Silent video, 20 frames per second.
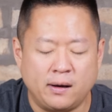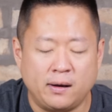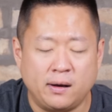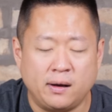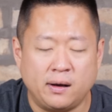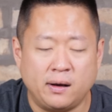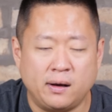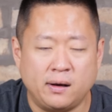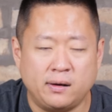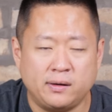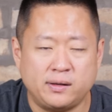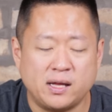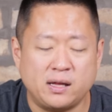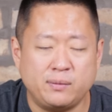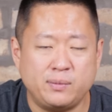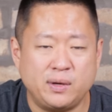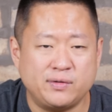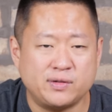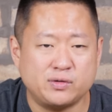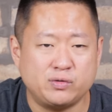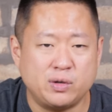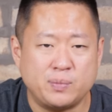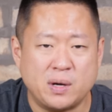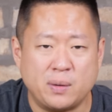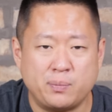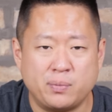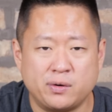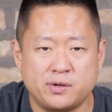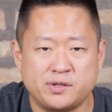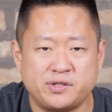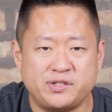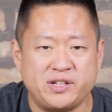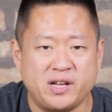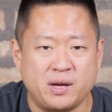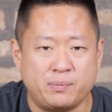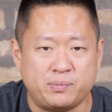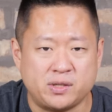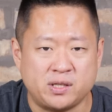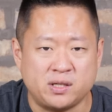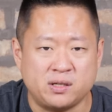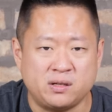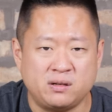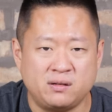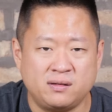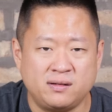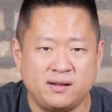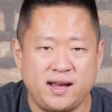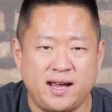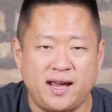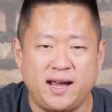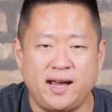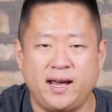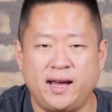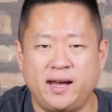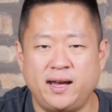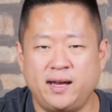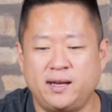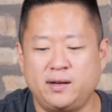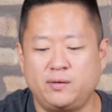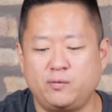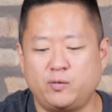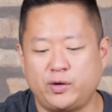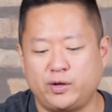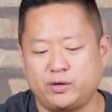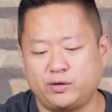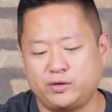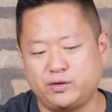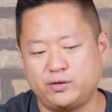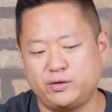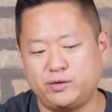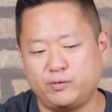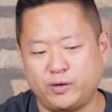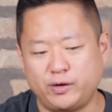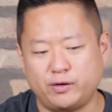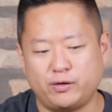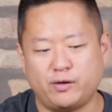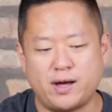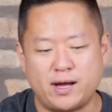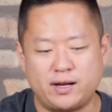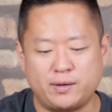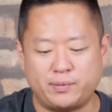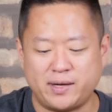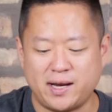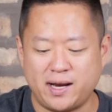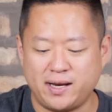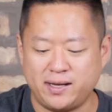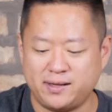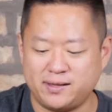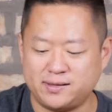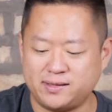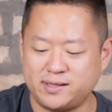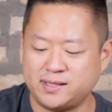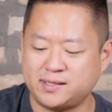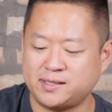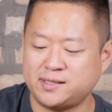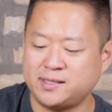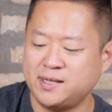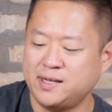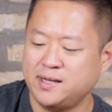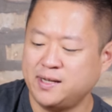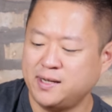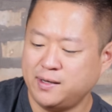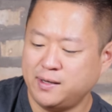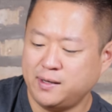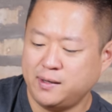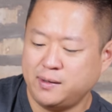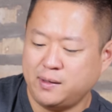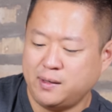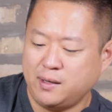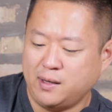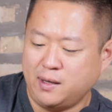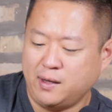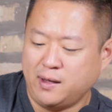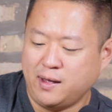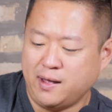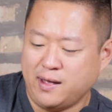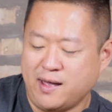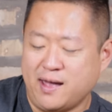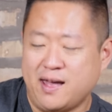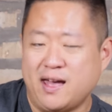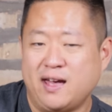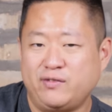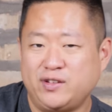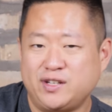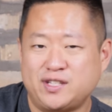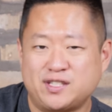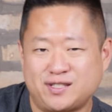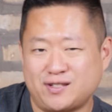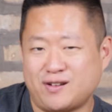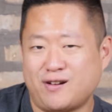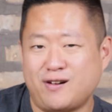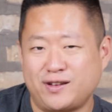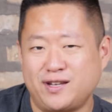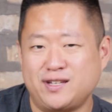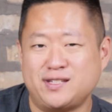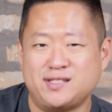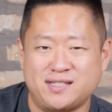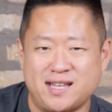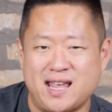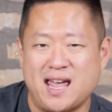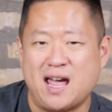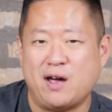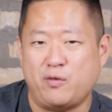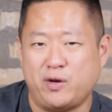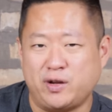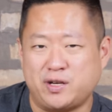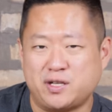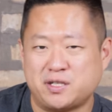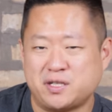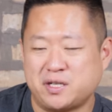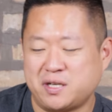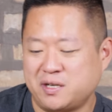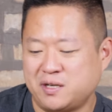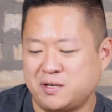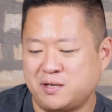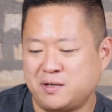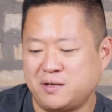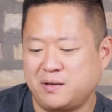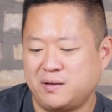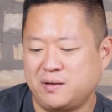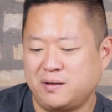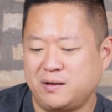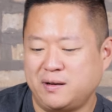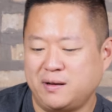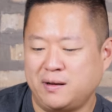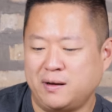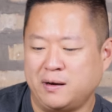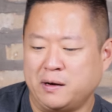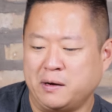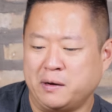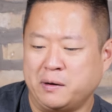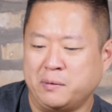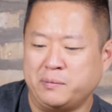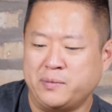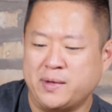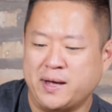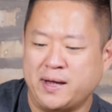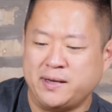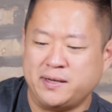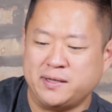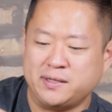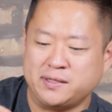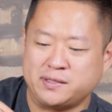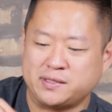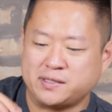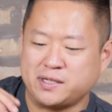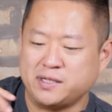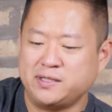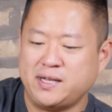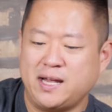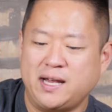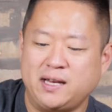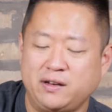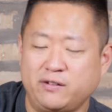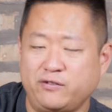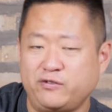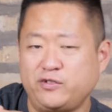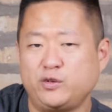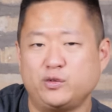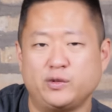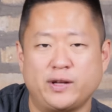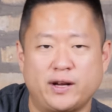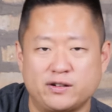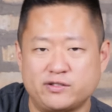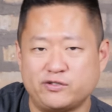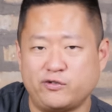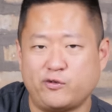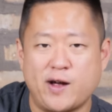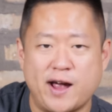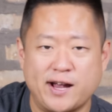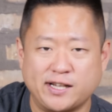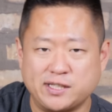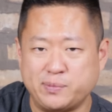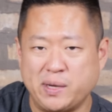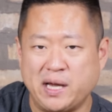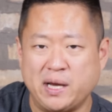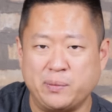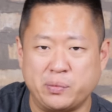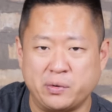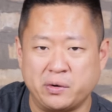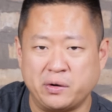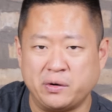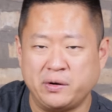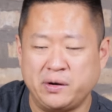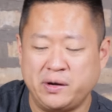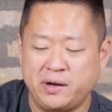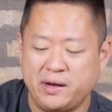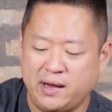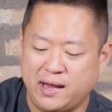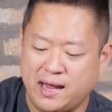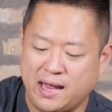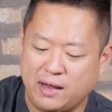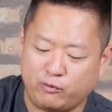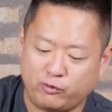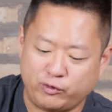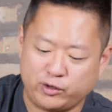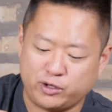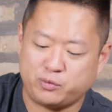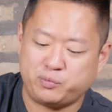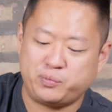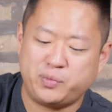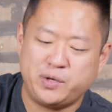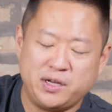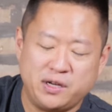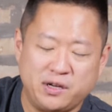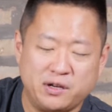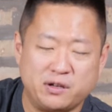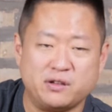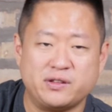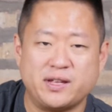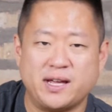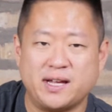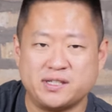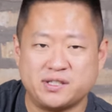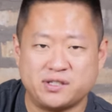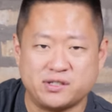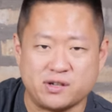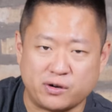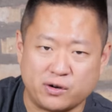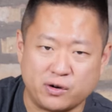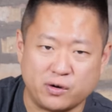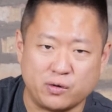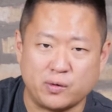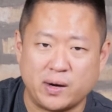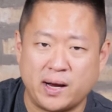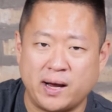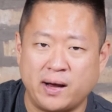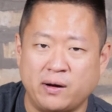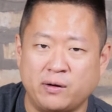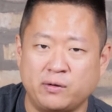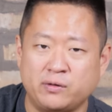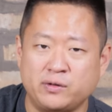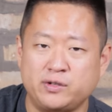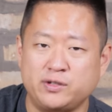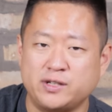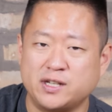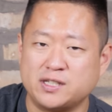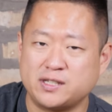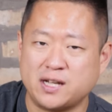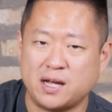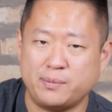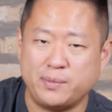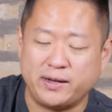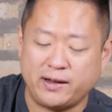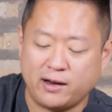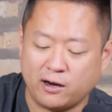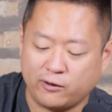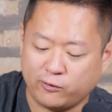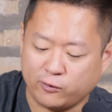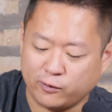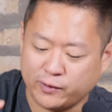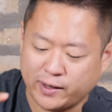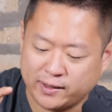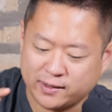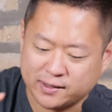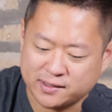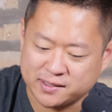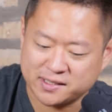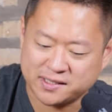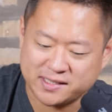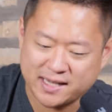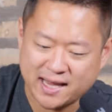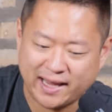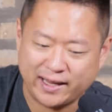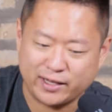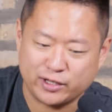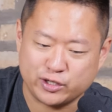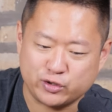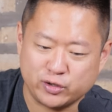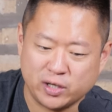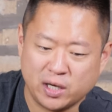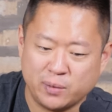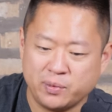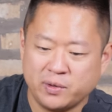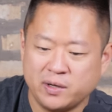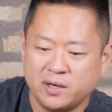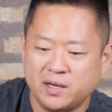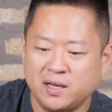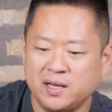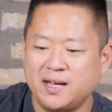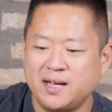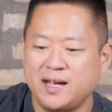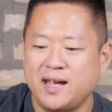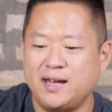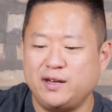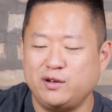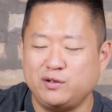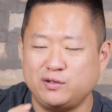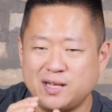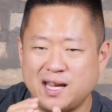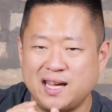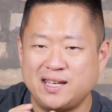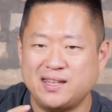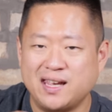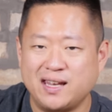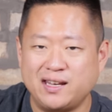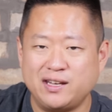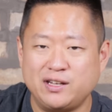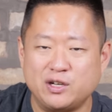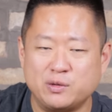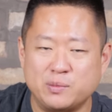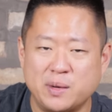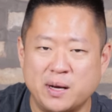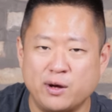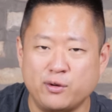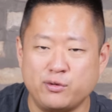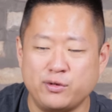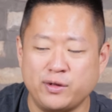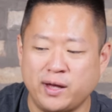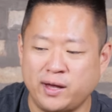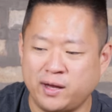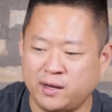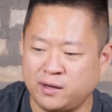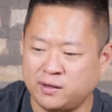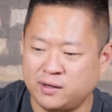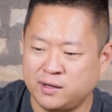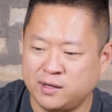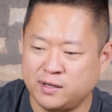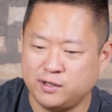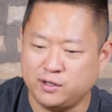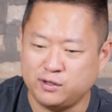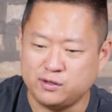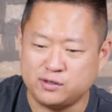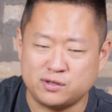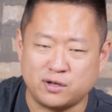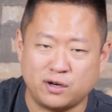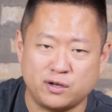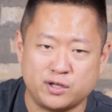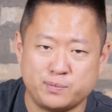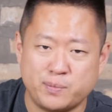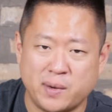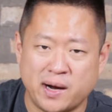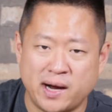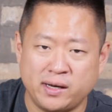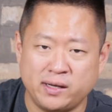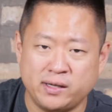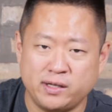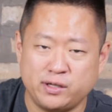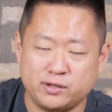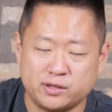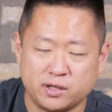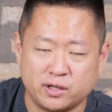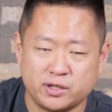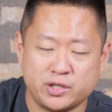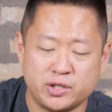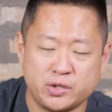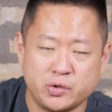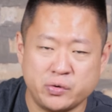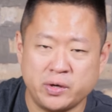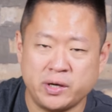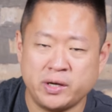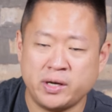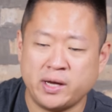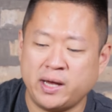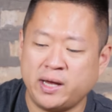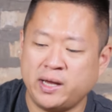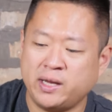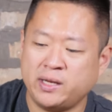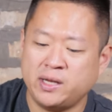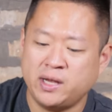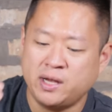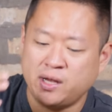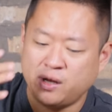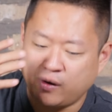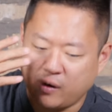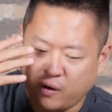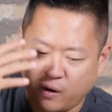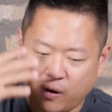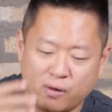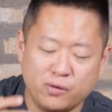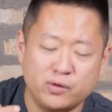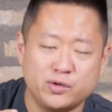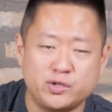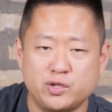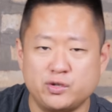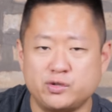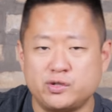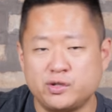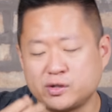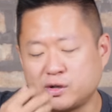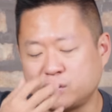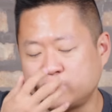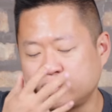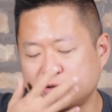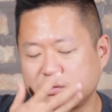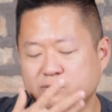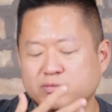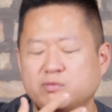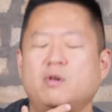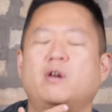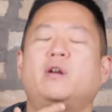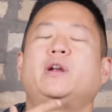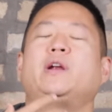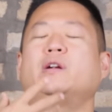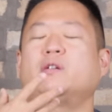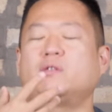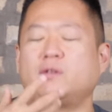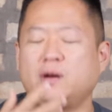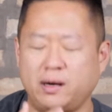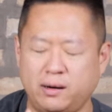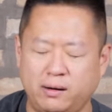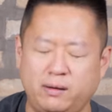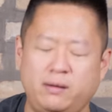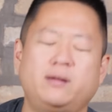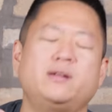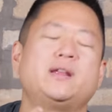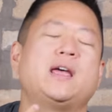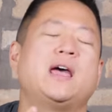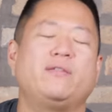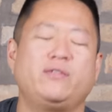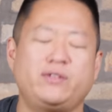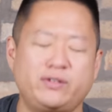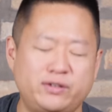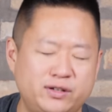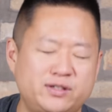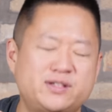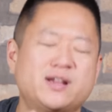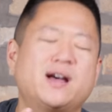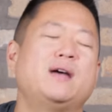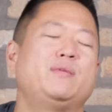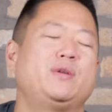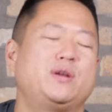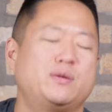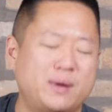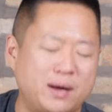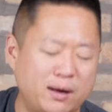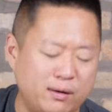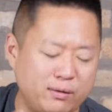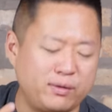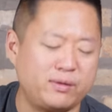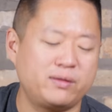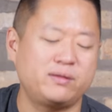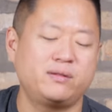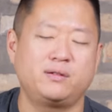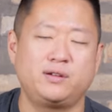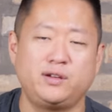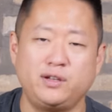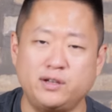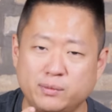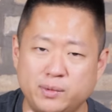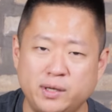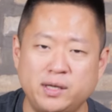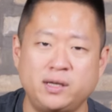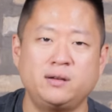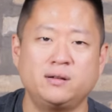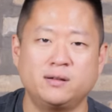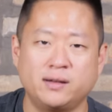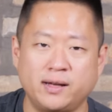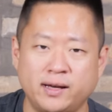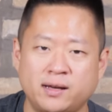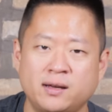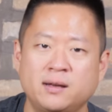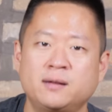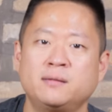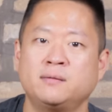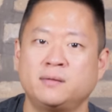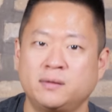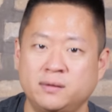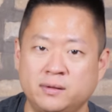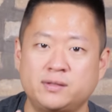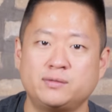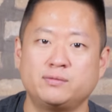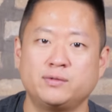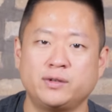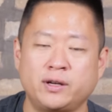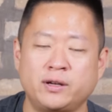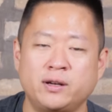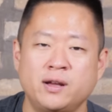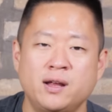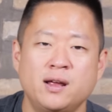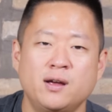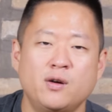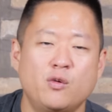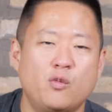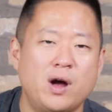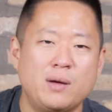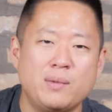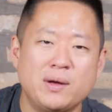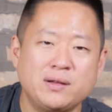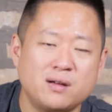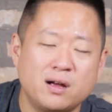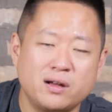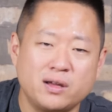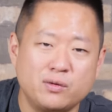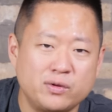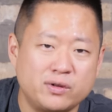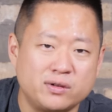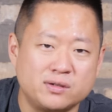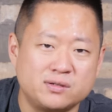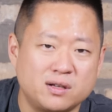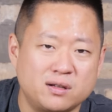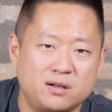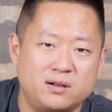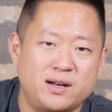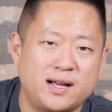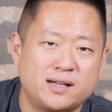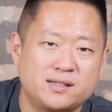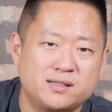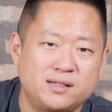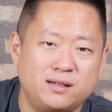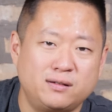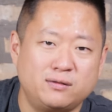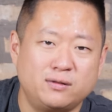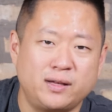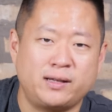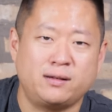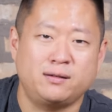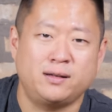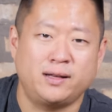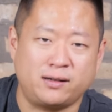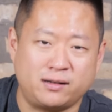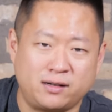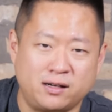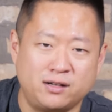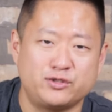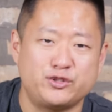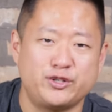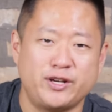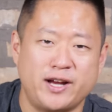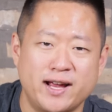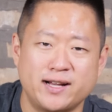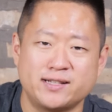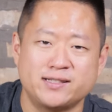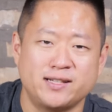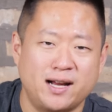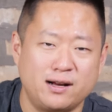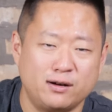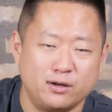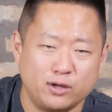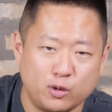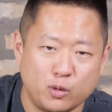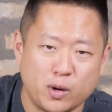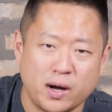Uh, Italian beef sweet peppers dipped, and what you'll do, what you'll end up getting is this heavy, soggy sandwich um, that is contained in a few layers of wax paper. And when you peel that sucker around, you guys gotta be careful that it doesn't sag and drip. And you take that in your mouth and you start biting, you start chewing, and all the juices are just running around, having a good time in your mouth. You know what I mean? Like it's really good. Why am I talking with a southern accent, like like a country accent? I don't know